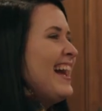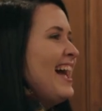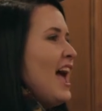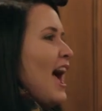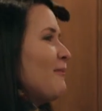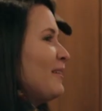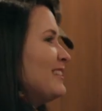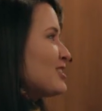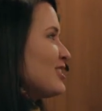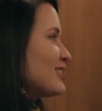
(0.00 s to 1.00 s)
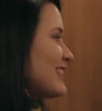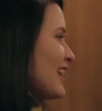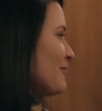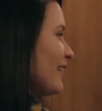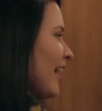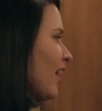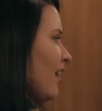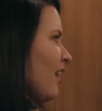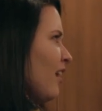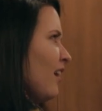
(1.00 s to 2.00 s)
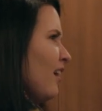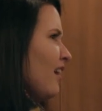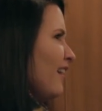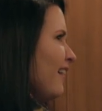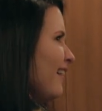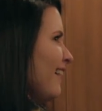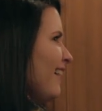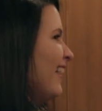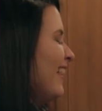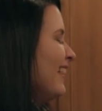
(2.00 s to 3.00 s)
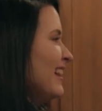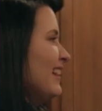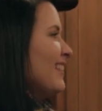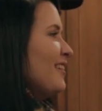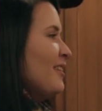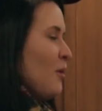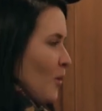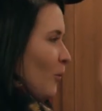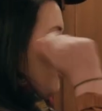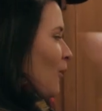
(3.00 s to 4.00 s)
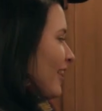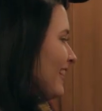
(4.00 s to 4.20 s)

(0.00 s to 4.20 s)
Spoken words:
It's just neat to see that they are able to budget their money